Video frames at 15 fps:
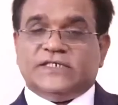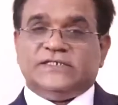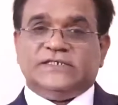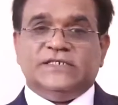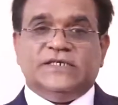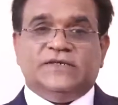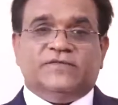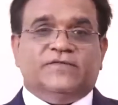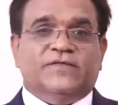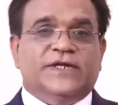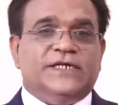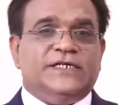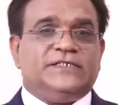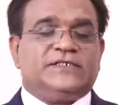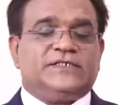us see
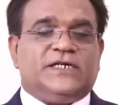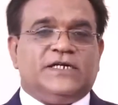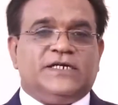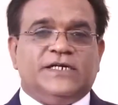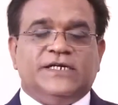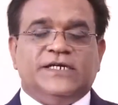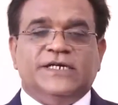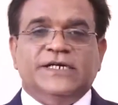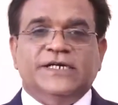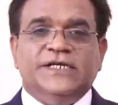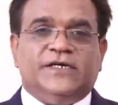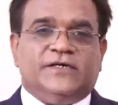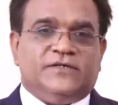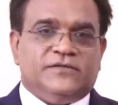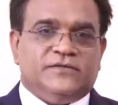when it started in
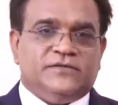India.